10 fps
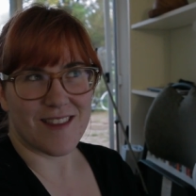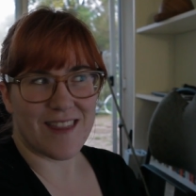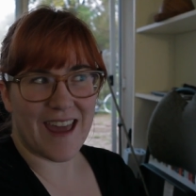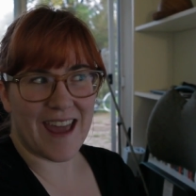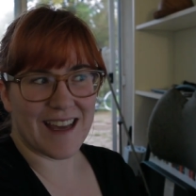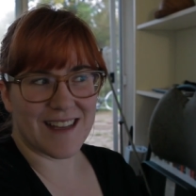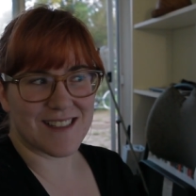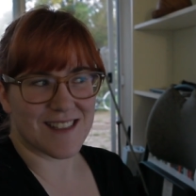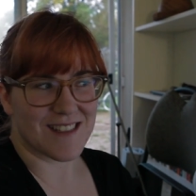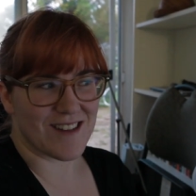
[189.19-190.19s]

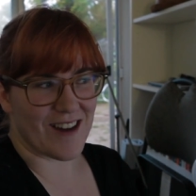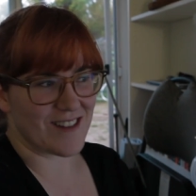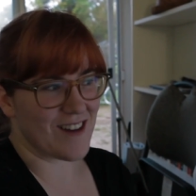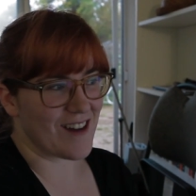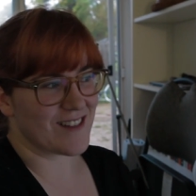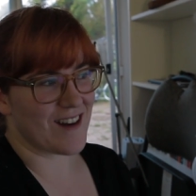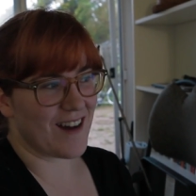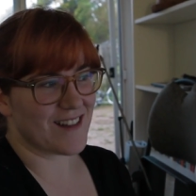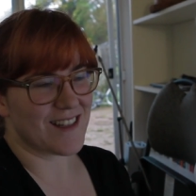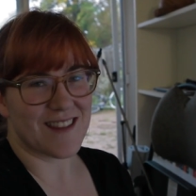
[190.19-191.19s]
thanks dot dot
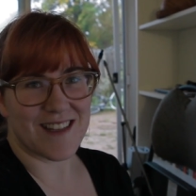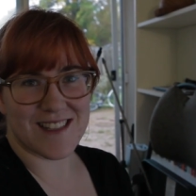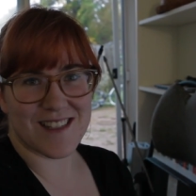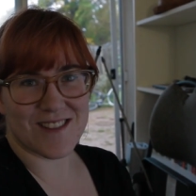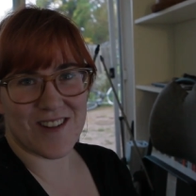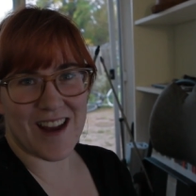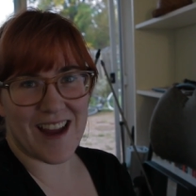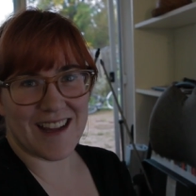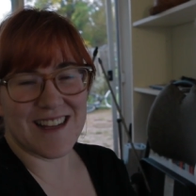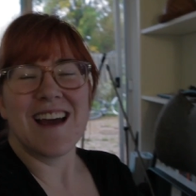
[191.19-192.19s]
dot. This is great."